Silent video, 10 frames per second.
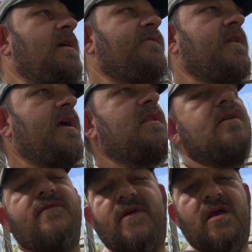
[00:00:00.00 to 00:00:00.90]
If you like
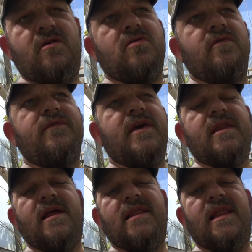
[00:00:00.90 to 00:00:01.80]
this video, don't
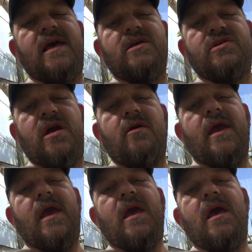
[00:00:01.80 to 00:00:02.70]
forget to like, share,
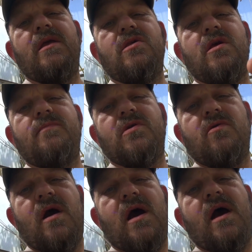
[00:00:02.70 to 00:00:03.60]
and
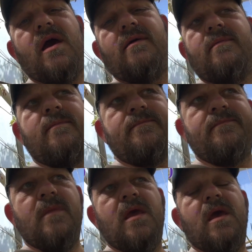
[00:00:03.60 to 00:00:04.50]
subscribe.
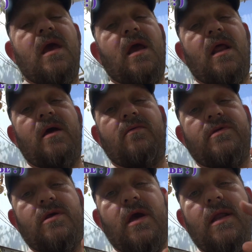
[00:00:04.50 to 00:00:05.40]
And I will
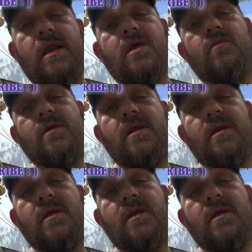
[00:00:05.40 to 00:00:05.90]
see you on the next one.